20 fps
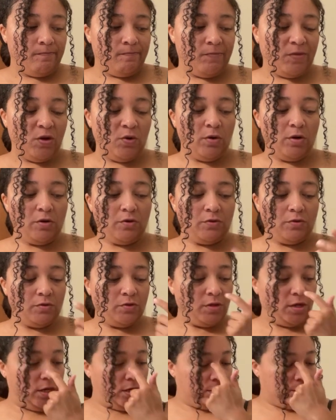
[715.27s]
there are
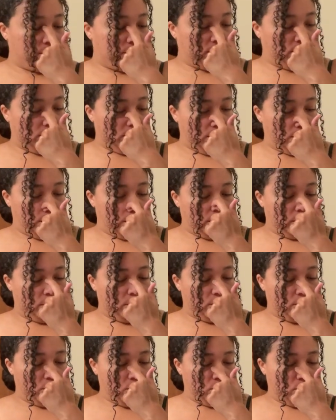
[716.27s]
things that,
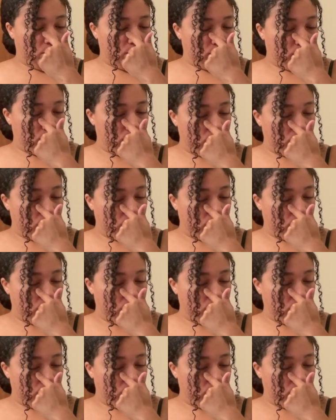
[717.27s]
you know,